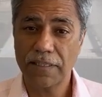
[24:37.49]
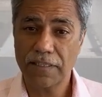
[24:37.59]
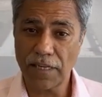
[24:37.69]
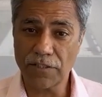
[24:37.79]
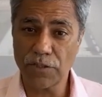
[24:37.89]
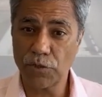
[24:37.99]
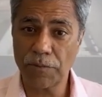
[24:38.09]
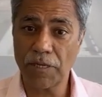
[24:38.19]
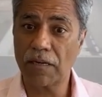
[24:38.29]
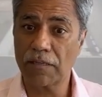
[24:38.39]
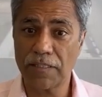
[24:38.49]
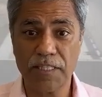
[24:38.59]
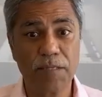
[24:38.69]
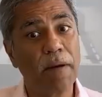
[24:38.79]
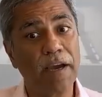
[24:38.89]
touch the human heart and
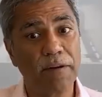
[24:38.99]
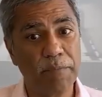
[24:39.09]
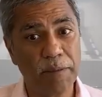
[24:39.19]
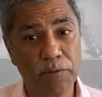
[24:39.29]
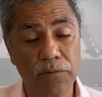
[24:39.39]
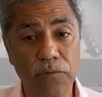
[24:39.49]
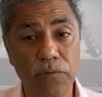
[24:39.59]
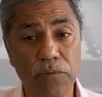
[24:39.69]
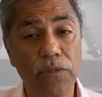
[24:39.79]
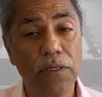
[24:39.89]
inspire people to do